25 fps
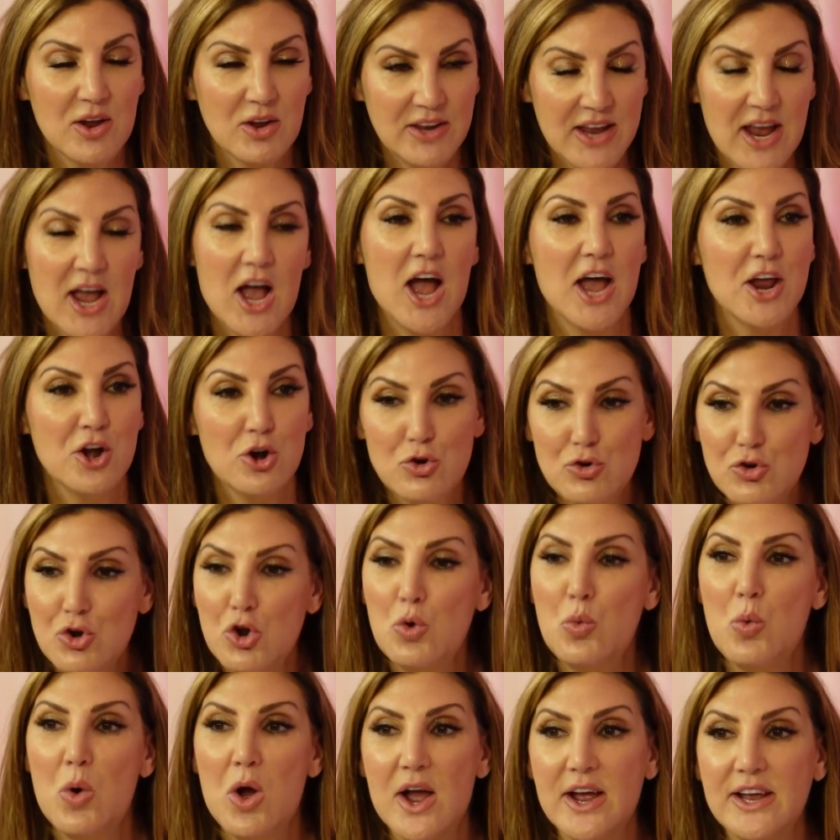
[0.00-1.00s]
Yeah, I don't know
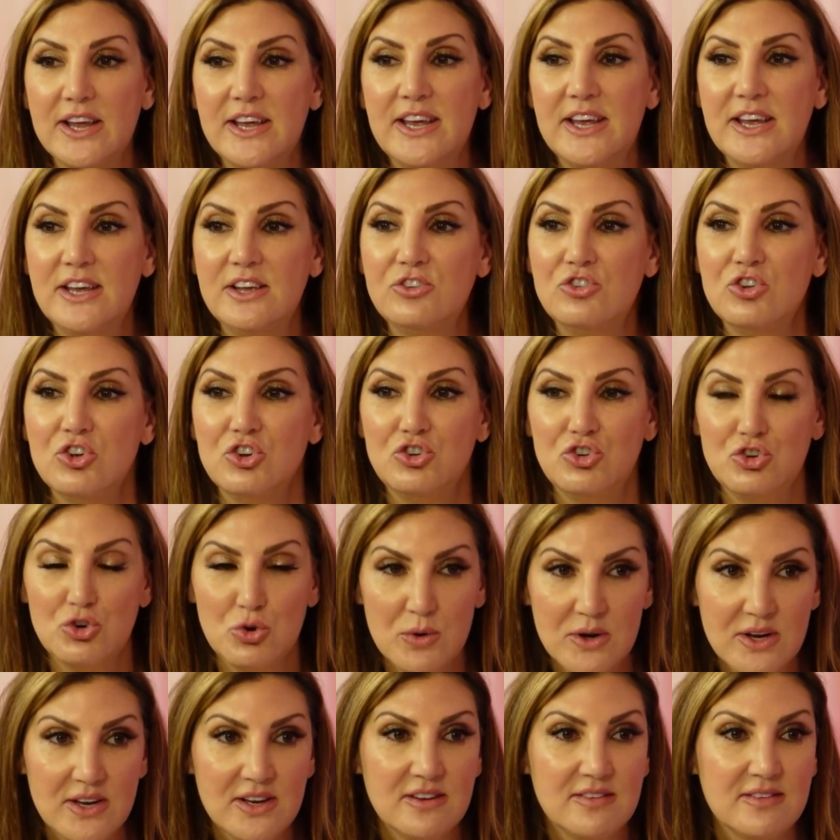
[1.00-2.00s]
why he's
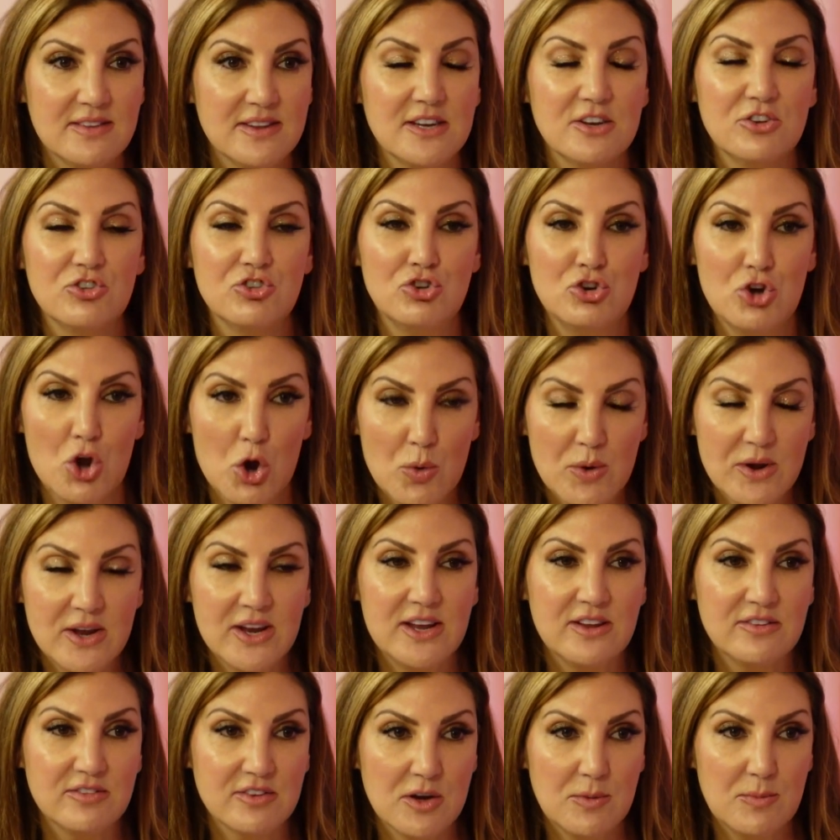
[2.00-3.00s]
doing these things, knowing
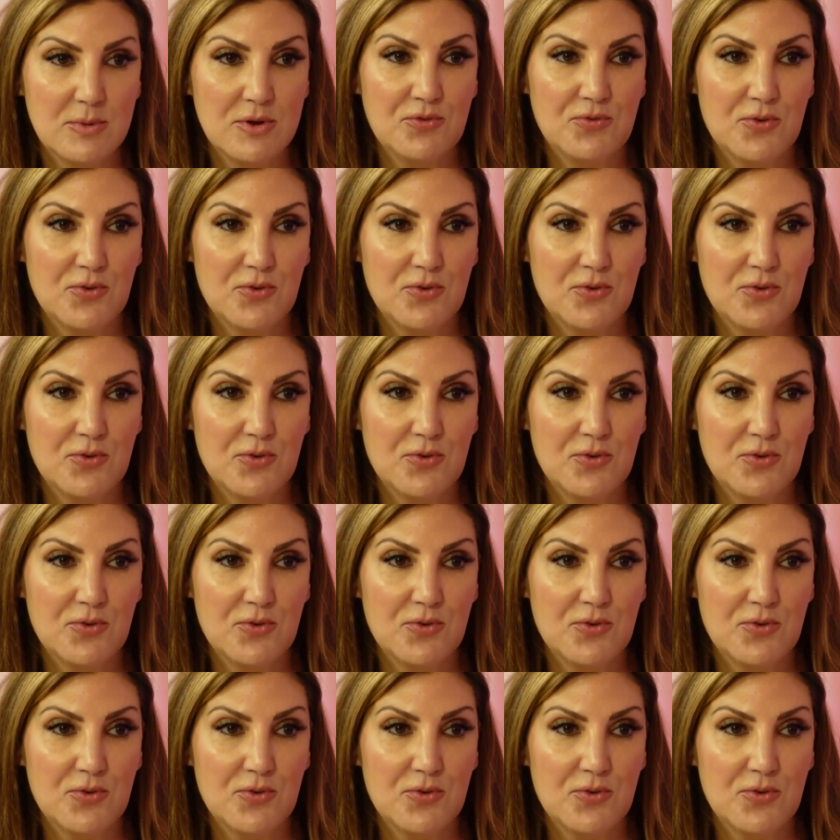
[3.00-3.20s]
he's going to be